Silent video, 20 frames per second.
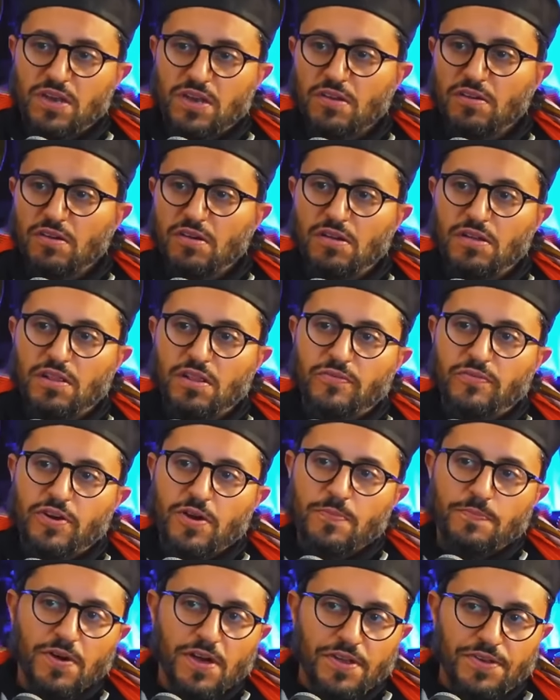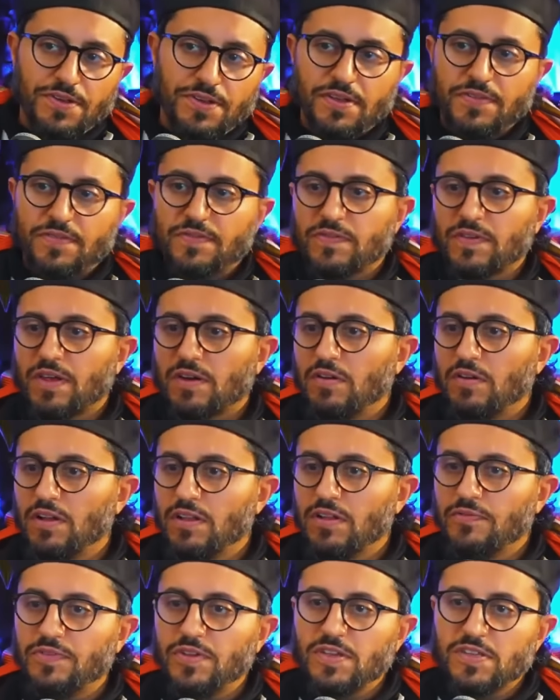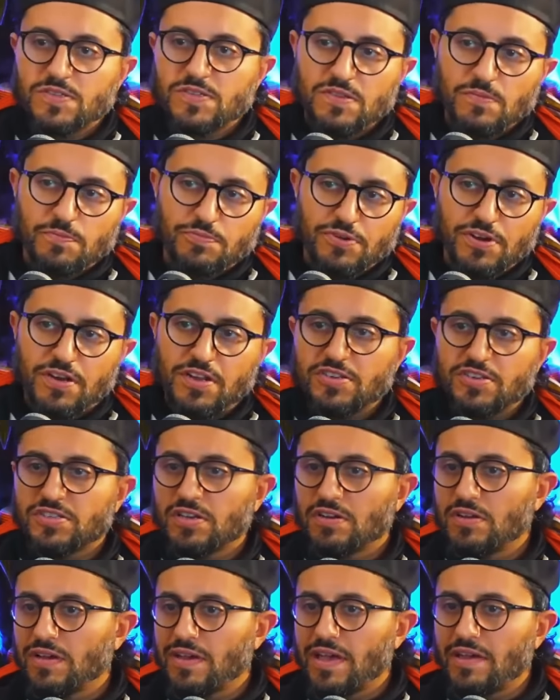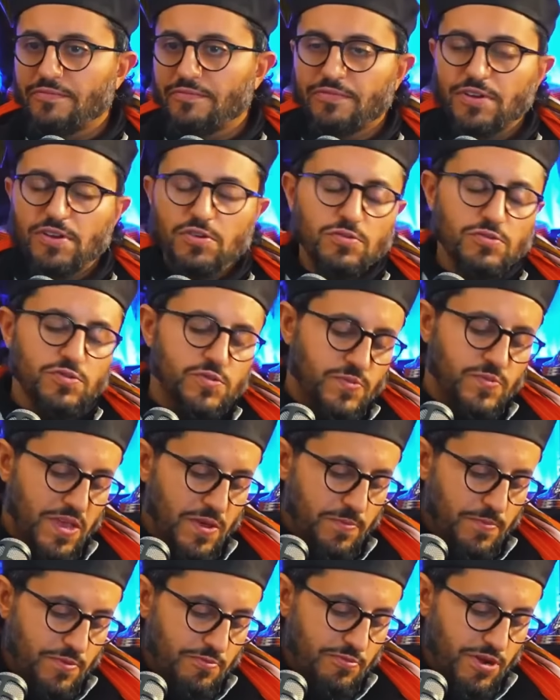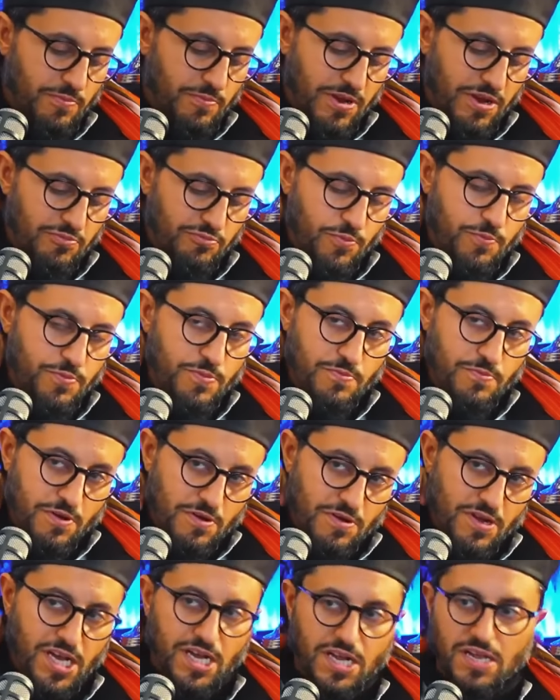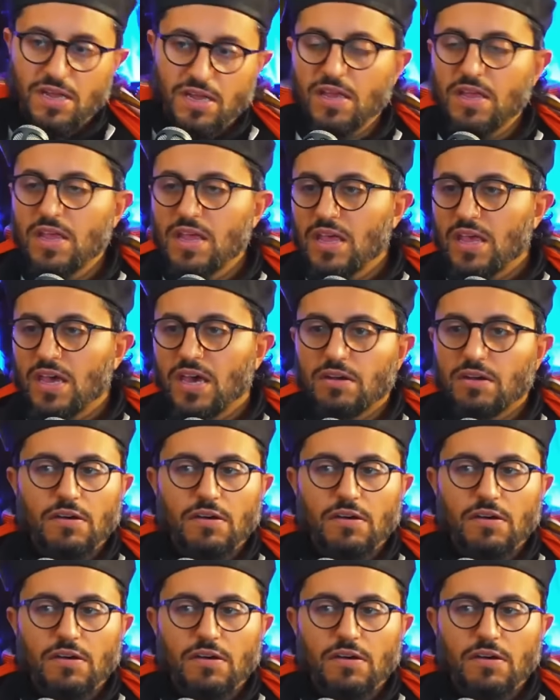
and all of our pundits and all of these, the British and uh, every newspaper run by Rupert Murdoch and